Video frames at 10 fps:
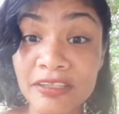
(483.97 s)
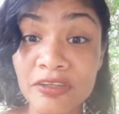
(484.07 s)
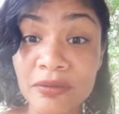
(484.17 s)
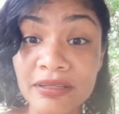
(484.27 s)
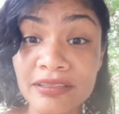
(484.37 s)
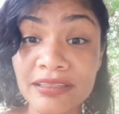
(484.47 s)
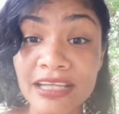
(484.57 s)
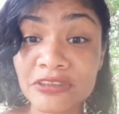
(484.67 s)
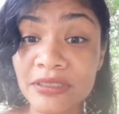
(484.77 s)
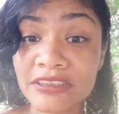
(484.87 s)
what?
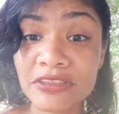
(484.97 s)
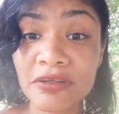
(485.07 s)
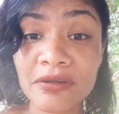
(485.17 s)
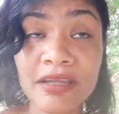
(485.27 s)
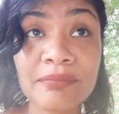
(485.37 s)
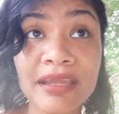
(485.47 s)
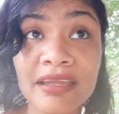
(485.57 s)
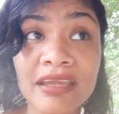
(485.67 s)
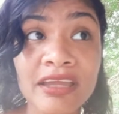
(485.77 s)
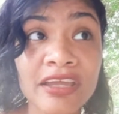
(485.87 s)
That dress, it
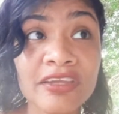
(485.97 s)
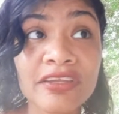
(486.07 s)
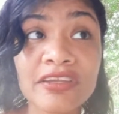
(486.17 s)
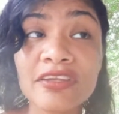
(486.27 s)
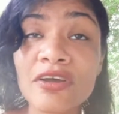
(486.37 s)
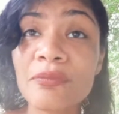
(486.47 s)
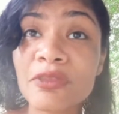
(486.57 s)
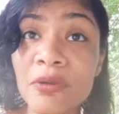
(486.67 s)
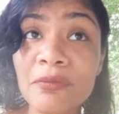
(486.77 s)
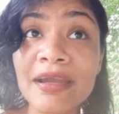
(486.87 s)
may,
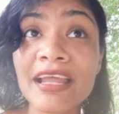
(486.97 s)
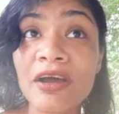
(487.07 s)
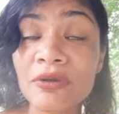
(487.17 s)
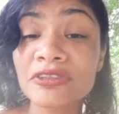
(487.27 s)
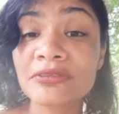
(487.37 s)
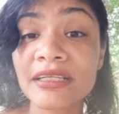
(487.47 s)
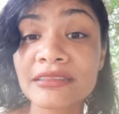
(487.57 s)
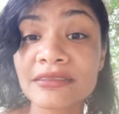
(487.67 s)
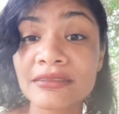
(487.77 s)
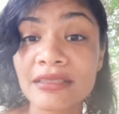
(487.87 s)
throwing away that old
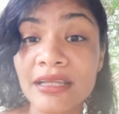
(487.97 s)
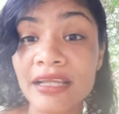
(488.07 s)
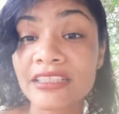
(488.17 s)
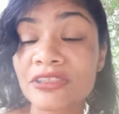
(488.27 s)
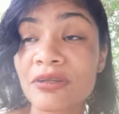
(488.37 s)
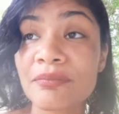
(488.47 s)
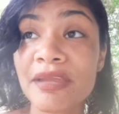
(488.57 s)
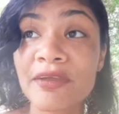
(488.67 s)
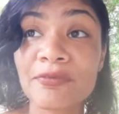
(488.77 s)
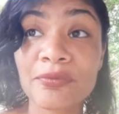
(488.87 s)
dress is going to
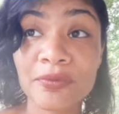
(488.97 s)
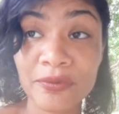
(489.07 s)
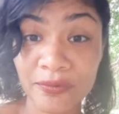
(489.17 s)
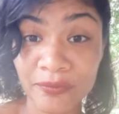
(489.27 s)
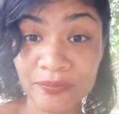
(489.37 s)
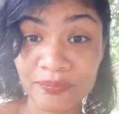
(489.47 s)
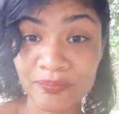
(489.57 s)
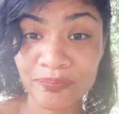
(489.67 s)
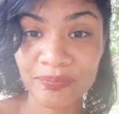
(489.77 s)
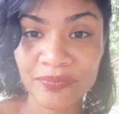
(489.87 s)
make room
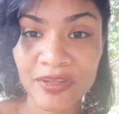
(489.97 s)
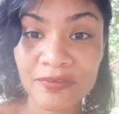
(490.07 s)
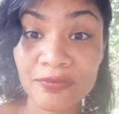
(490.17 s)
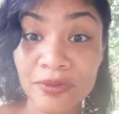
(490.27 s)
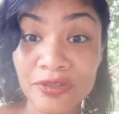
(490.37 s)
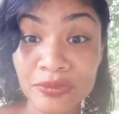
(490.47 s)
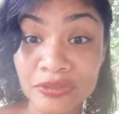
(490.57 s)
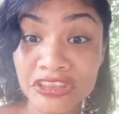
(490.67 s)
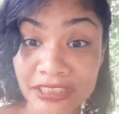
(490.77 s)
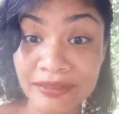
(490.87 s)
for
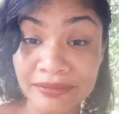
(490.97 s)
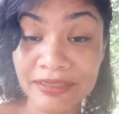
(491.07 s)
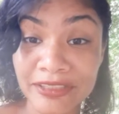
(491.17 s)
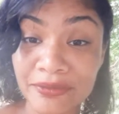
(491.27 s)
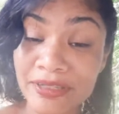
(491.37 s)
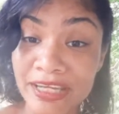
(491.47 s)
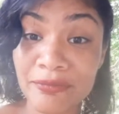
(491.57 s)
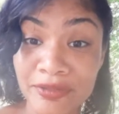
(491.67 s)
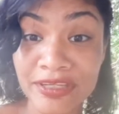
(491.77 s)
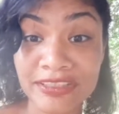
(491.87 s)
new shit that you're going to
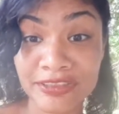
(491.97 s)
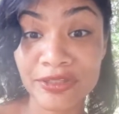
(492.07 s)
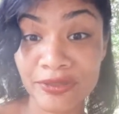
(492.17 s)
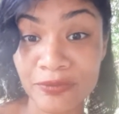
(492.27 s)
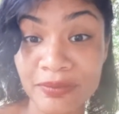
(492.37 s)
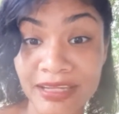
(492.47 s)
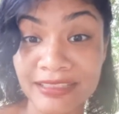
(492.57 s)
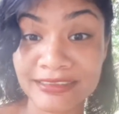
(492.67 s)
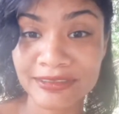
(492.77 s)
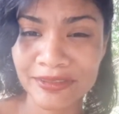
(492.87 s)
get when you get to your new
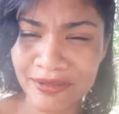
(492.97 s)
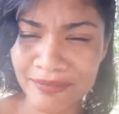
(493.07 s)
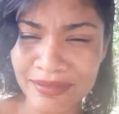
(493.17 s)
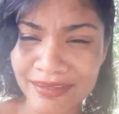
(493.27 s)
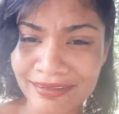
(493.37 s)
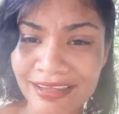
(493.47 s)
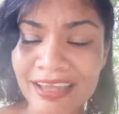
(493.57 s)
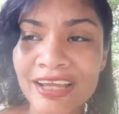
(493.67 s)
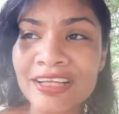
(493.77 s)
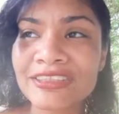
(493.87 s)
place. You know what I mean?
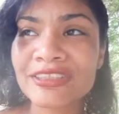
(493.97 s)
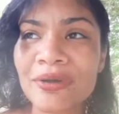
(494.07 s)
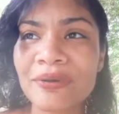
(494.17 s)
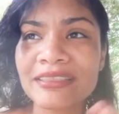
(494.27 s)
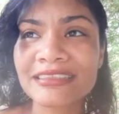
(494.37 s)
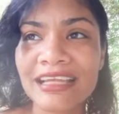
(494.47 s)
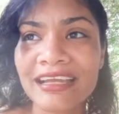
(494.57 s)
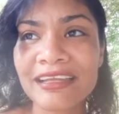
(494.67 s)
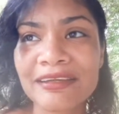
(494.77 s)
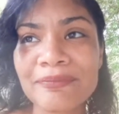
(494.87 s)
So it's
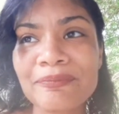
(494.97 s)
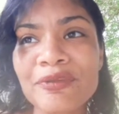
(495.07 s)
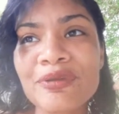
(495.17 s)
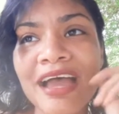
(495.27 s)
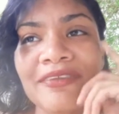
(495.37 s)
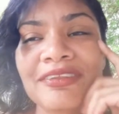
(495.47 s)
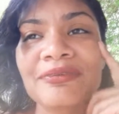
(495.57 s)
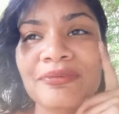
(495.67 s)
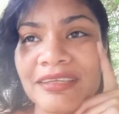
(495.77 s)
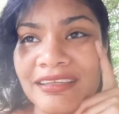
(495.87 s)
like, you have
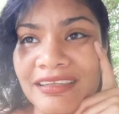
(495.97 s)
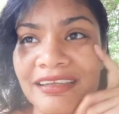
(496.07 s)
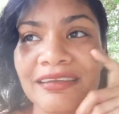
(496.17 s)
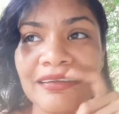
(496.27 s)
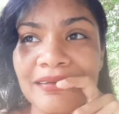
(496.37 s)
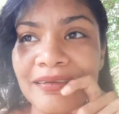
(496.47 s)
to really